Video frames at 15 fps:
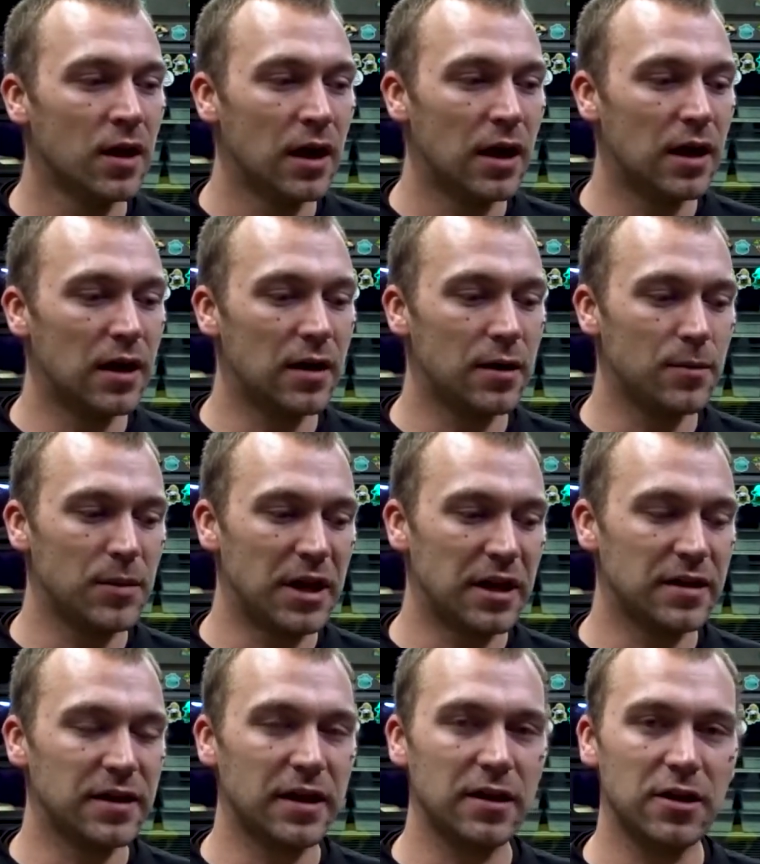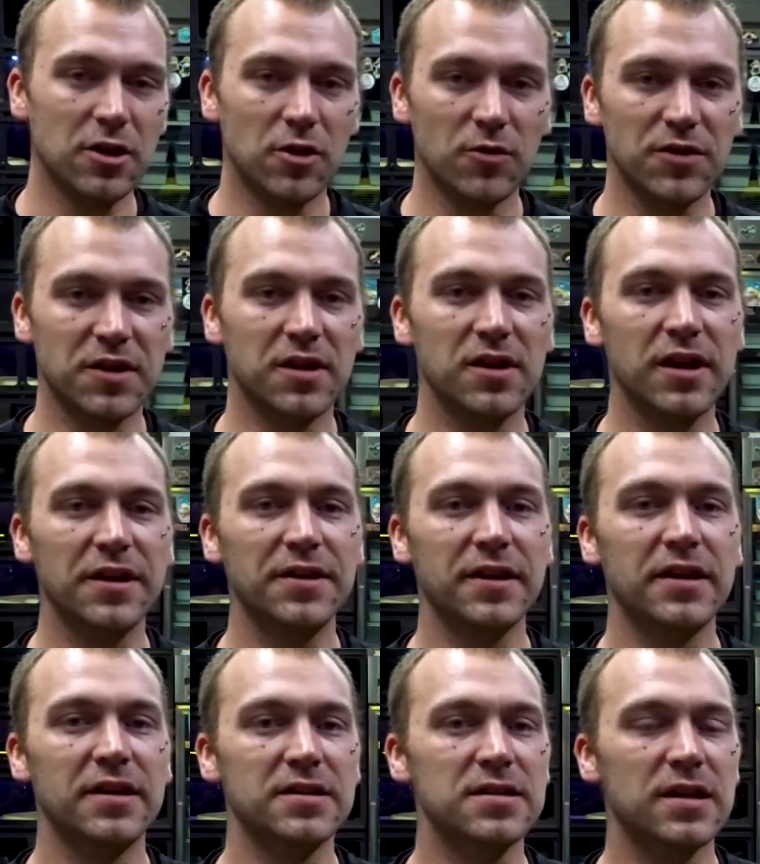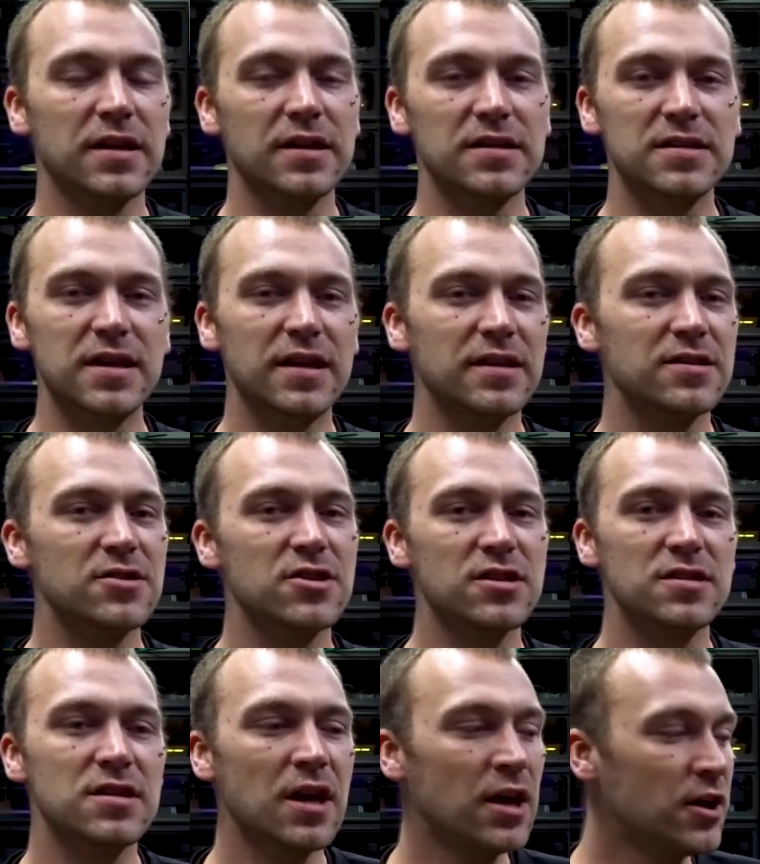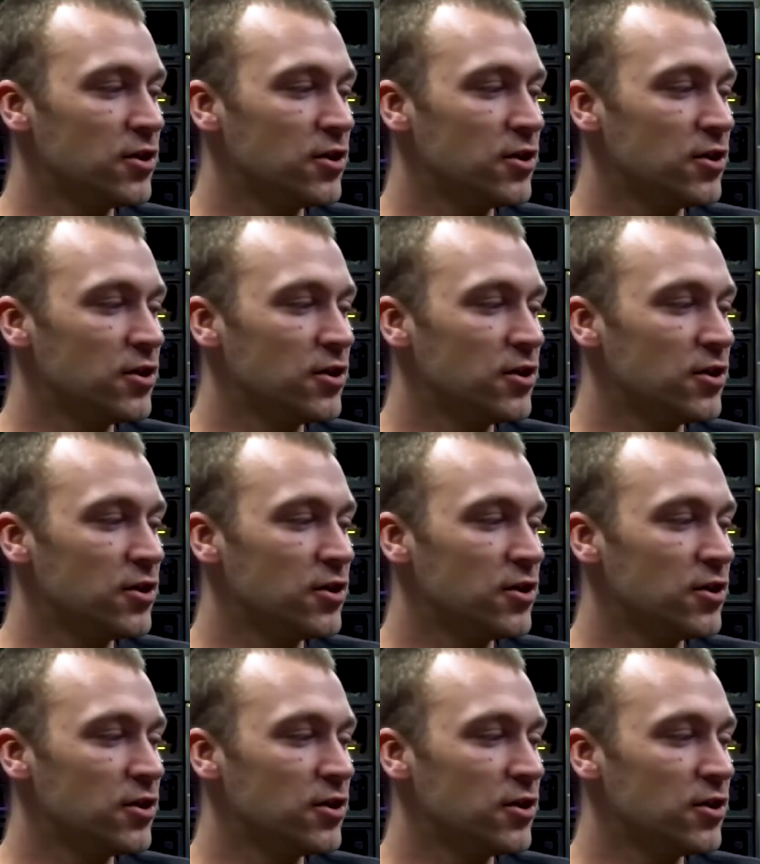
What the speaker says: And then, you know, with the cleanliness, like I said, it's just,